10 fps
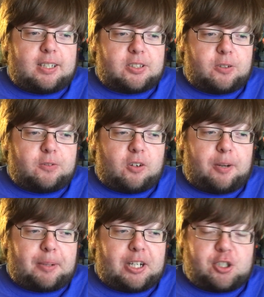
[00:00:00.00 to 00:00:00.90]
so
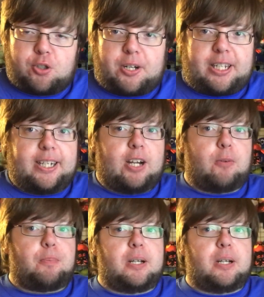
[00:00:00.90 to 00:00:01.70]
far I'm kind of striking out.